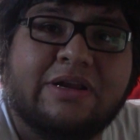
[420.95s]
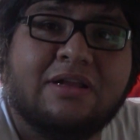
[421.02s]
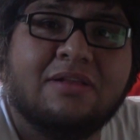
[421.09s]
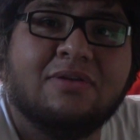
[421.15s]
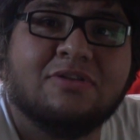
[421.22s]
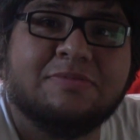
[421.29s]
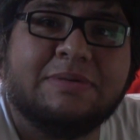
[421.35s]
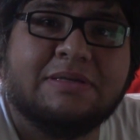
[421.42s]

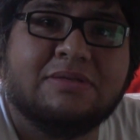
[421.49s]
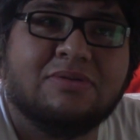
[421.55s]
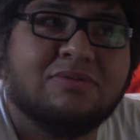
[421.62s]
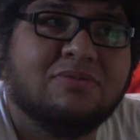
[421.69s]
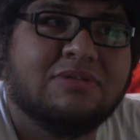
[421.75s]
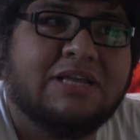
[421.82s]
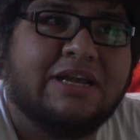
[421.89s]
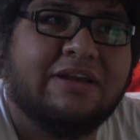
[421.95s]
closed because it
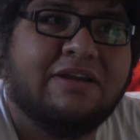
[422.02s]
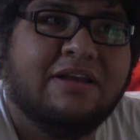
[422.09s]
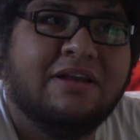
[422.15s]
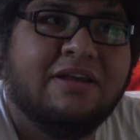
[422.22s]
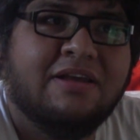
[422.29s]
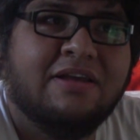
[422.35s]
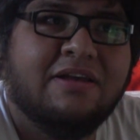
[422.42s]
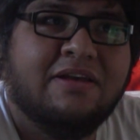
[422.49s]
was like
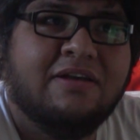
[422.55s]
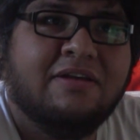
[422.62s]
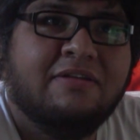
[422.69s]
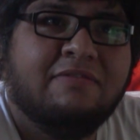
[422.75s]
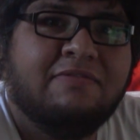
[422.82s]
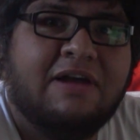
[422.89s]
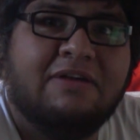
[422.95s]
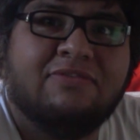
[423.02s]

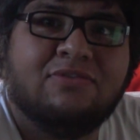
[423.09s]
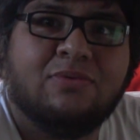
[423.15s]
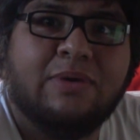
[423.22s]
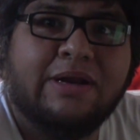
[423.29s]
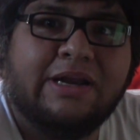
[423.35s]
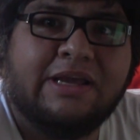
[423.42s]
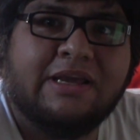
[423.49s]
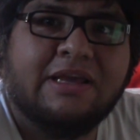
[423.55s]

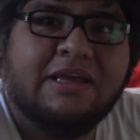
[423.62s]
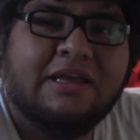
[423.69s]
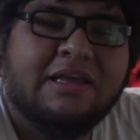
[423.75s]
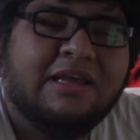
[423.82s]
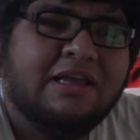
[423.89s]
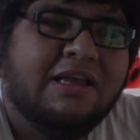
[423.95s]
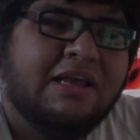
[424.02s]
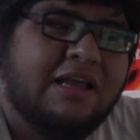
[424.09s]
5:20,
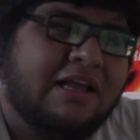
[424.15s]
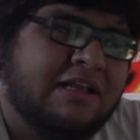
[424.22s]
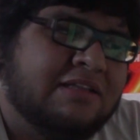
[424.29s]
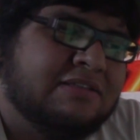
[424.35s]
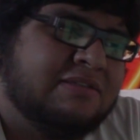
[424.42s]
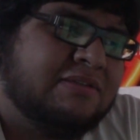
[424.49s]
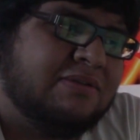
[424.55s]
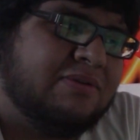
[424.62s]

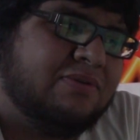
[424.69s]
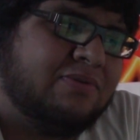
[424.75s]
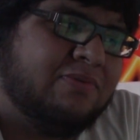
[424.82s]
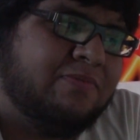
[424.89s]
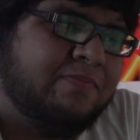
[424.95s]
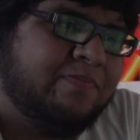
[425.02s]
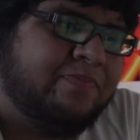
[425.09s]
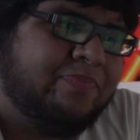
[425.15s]
and so
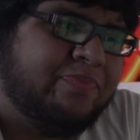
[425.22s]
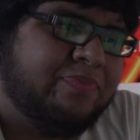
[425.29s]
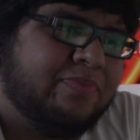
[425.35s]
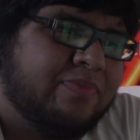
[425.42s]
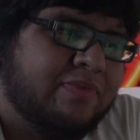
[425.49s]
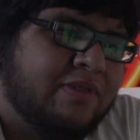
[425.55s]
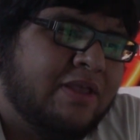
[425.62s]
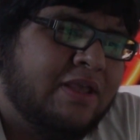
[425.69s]

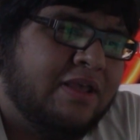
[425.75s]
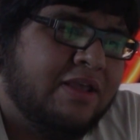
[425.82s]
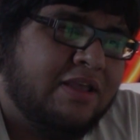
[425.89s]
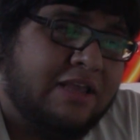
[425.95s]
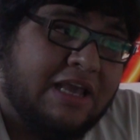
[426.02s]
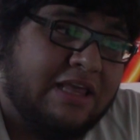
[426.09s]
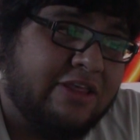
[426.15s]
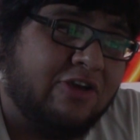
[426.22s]

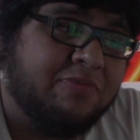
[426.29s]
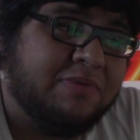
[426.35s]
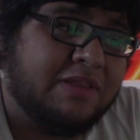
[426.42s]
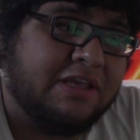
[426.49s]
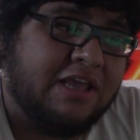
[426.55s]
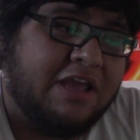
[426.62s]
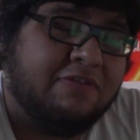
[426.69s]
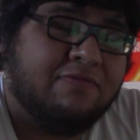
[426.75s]
yeah, they opened
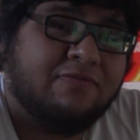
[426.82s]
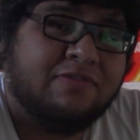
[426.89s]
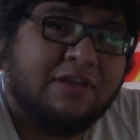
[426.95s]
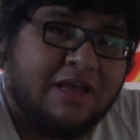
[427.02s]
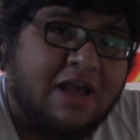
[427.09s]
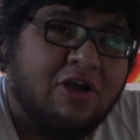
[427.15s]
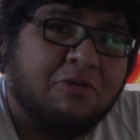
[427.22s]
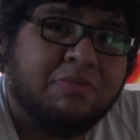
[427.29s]
the gate. The
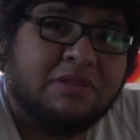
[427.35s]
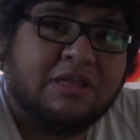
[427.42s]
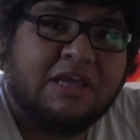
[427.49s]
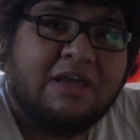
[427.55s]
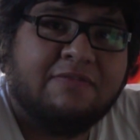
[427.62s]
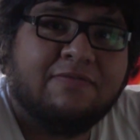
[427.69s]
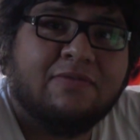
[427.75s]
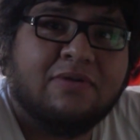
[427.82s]
guy opened the
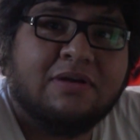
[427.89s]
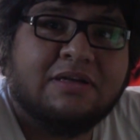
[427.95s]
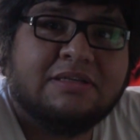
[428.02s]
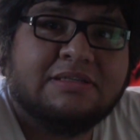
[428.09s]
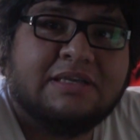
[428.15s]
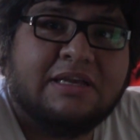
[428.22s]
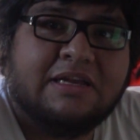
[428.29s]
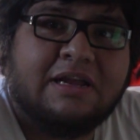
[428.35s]
gate for
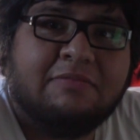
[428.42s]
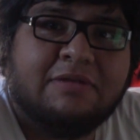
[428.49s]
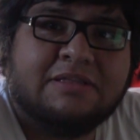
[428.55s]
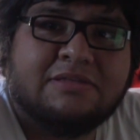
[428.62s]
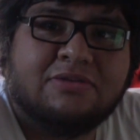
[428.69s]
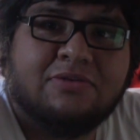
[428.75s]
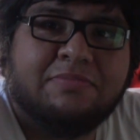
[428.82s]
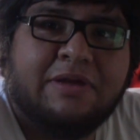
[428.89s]
us, and I went
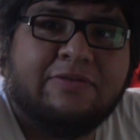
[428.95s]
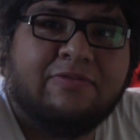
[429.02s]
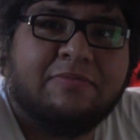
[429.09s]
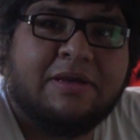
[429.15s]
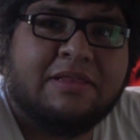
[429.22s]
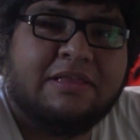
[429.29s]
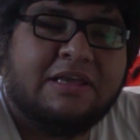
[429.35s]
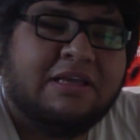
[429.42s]
to go pay for
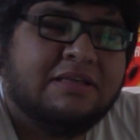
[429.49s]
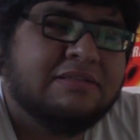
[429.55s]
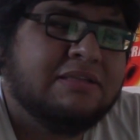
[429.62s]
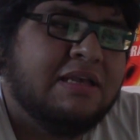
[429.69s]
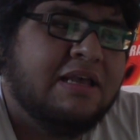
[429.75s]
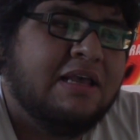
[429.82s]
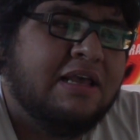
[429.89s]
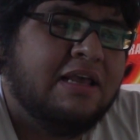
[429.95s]
my things.
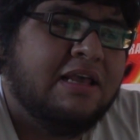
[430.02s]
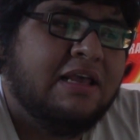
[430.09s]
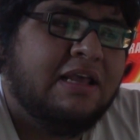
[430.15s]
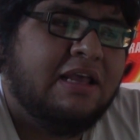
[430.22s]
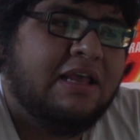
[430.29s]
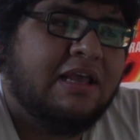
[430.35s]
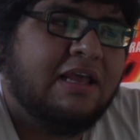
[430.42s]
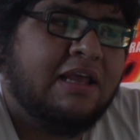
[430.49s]

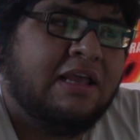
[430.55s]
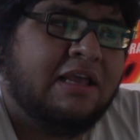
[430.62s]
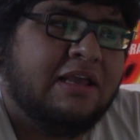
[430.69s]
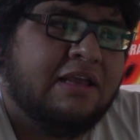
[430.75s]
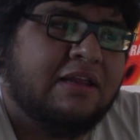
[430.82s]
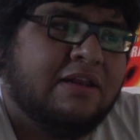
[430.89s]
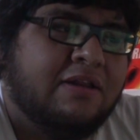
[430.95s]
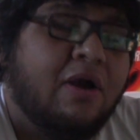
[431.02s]

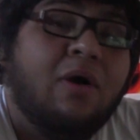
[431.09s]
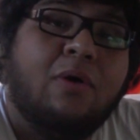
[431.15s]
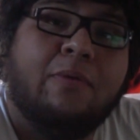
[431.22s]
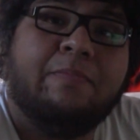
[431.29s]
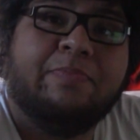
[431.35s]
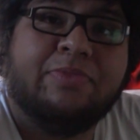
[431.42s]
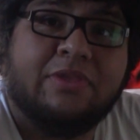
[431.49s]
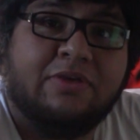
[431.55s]
And
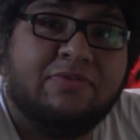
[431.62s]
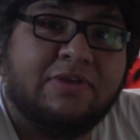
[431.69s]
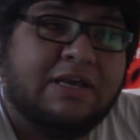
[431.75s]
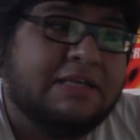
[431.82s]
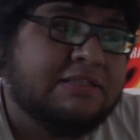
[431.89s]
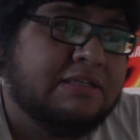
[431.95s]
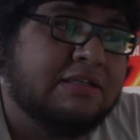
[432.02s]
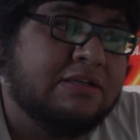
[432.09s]
oh, if you
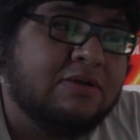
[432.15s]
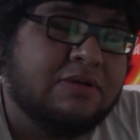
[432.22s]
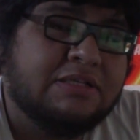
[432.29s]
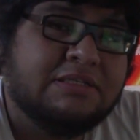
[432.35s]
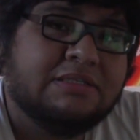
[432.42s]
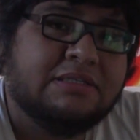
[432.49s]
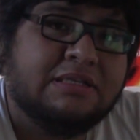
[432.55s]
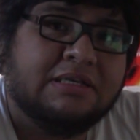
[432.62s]
guys didn't
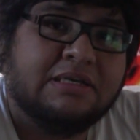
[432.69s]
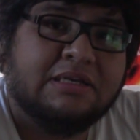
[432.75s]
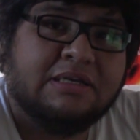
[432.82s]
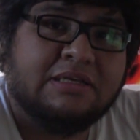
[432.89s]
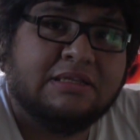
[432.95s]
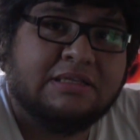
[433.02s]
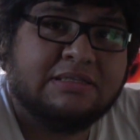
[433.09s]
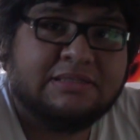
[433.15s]
notice,
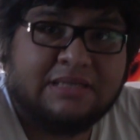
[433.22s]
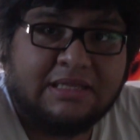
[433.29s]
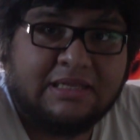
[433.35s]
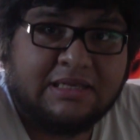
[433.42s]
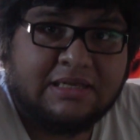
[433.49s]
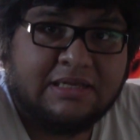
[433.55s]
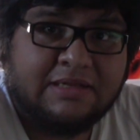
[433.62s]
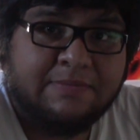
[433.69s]
the
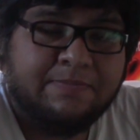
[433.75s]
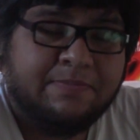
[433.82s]
Celica